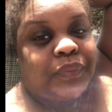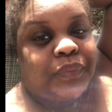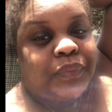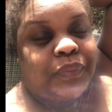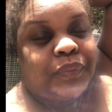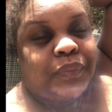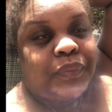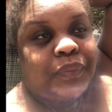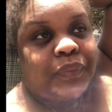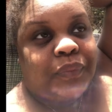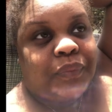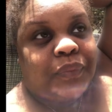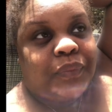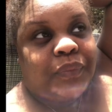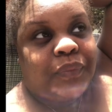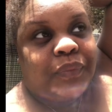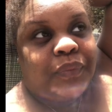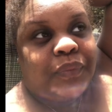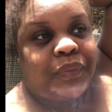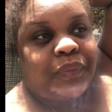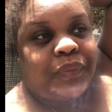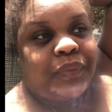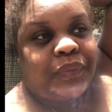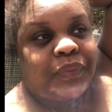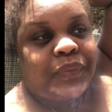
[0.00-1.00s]

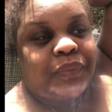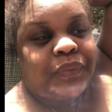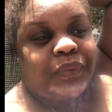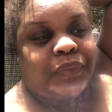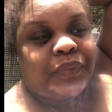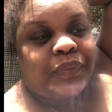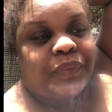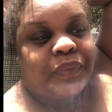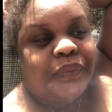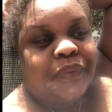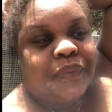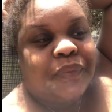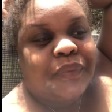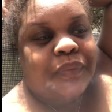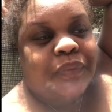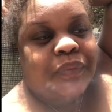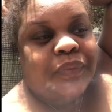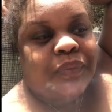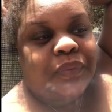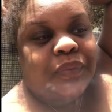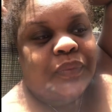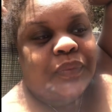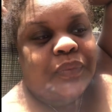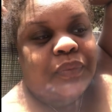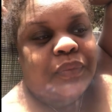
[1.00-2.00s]
No one is speaking in this clip.